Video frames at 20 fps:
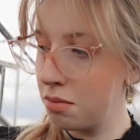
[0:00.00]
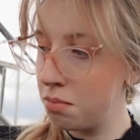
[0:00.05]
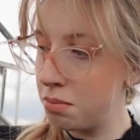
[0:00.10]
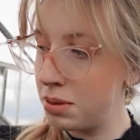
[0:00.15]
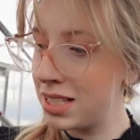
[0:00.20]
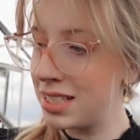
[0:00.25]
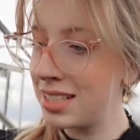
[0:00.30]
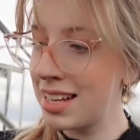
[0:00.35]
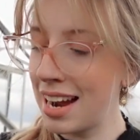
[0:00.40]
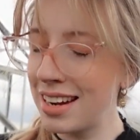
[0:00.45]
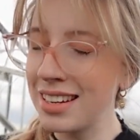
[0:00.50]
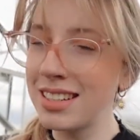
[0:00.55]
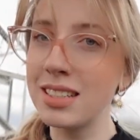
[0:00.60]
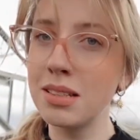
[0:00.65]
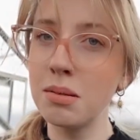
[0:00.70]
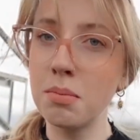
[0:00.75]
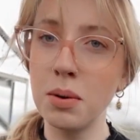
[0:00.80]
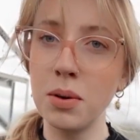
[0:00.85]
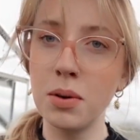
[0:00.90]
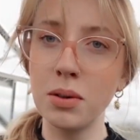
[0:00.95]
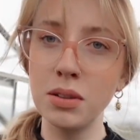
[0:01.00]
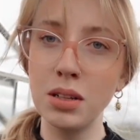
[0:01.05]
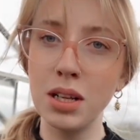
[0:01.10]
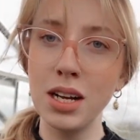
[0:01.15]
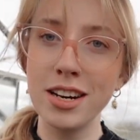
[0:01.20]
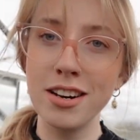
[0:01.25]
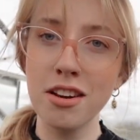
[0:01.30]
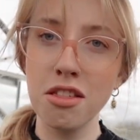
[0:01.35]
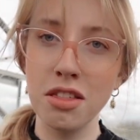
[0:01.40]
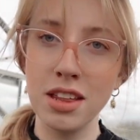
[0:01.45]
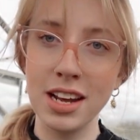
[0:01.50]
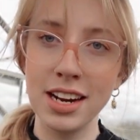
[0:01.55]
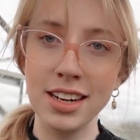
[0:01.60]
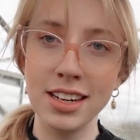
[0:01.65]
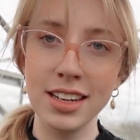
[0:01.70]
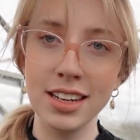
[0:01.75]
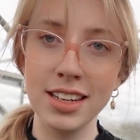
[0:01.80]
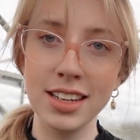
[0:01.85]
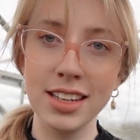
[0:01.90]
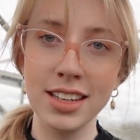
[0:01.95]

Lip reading: be sensible and think